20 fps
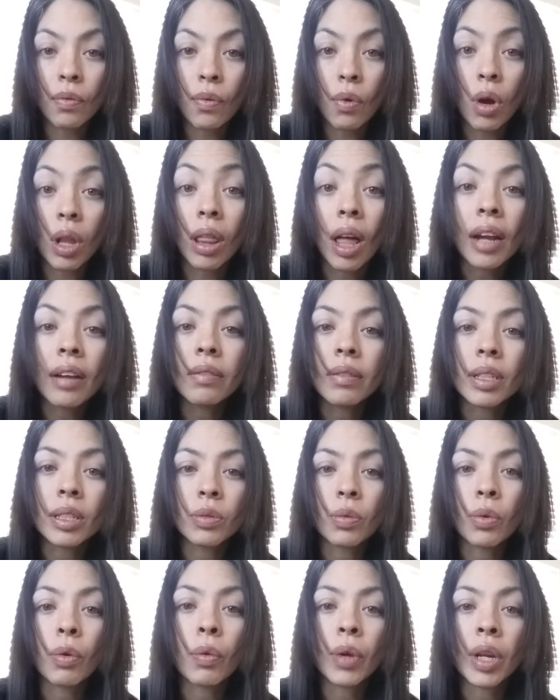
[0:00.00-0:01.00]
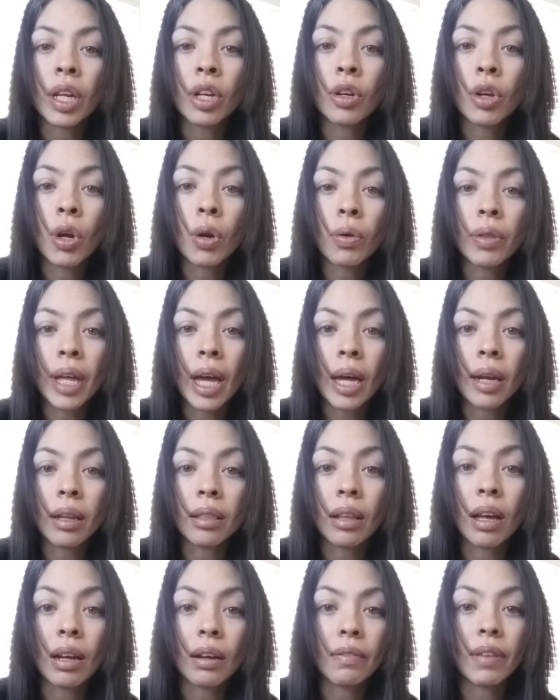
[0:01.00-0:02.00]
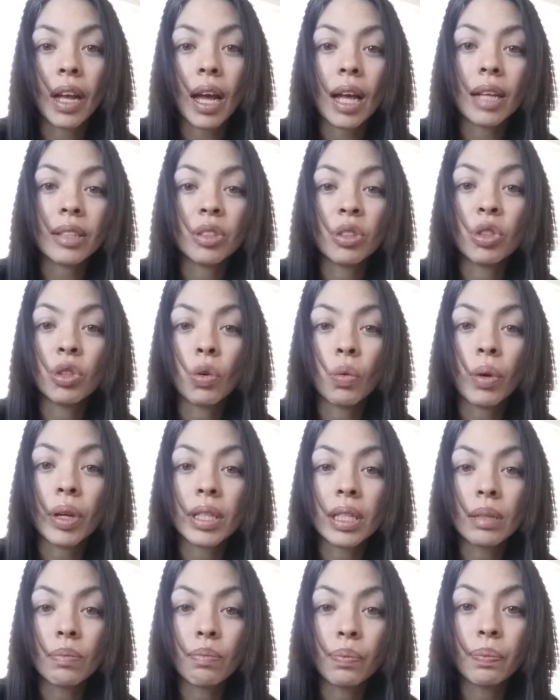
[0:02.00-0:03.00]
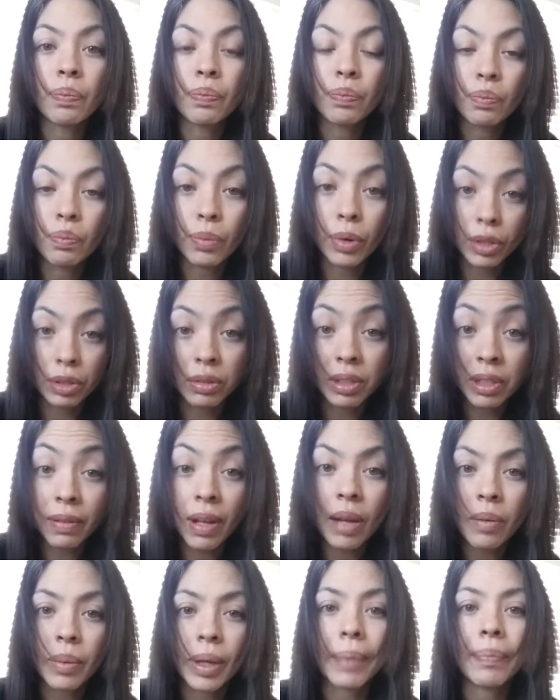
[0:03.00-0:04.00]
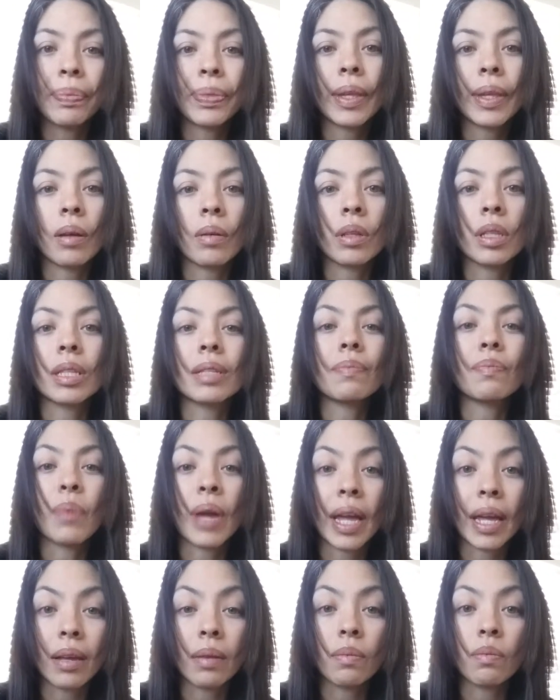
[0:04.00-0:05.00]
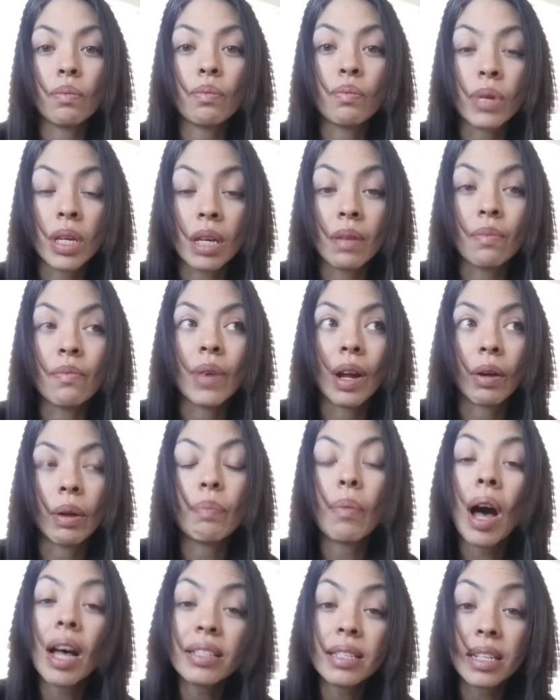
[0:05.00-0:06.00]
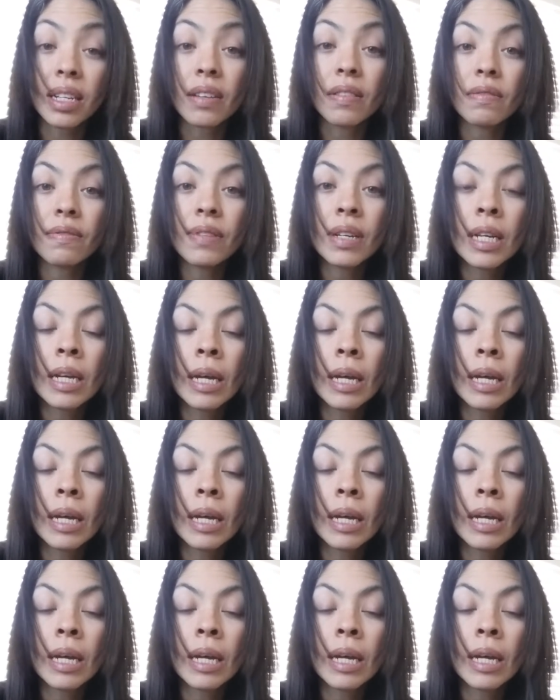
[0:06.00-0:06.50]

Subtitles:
for a lot of us, we really know that a lot of it has to do with personal development and being very positive,